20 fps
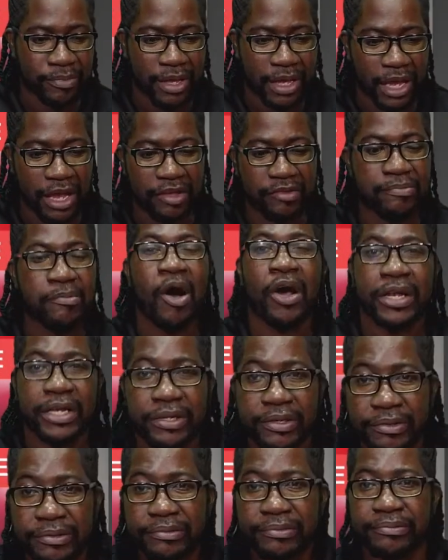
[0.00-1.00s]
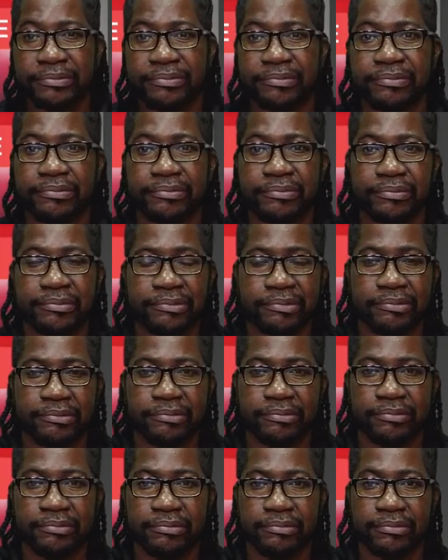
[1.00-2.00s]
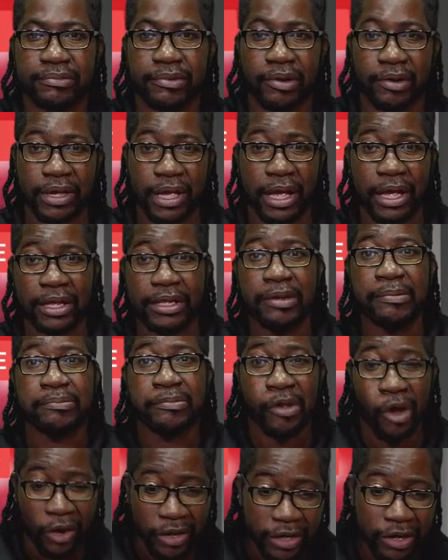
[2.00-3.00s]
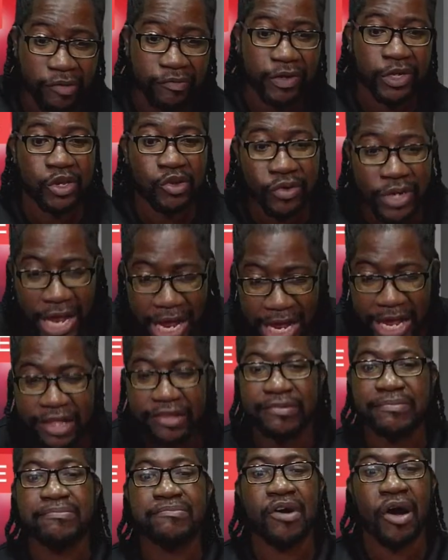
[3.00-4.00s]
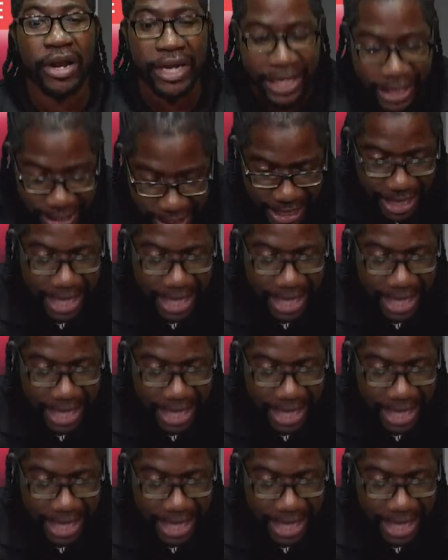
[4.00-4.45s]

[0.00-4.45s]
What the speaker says: is morning. Okay? The dawning of a new day is morning.